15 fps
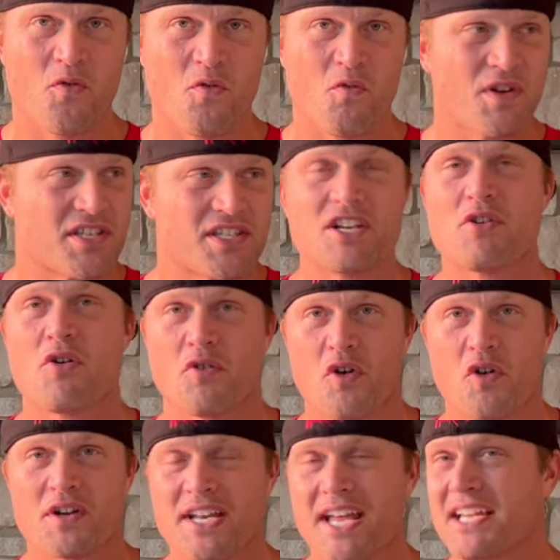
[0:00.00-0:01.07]
with zero
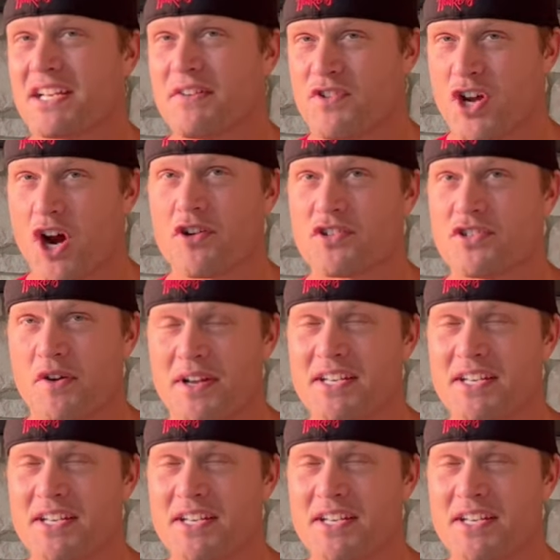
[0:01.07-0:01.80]
or negative yards, though. I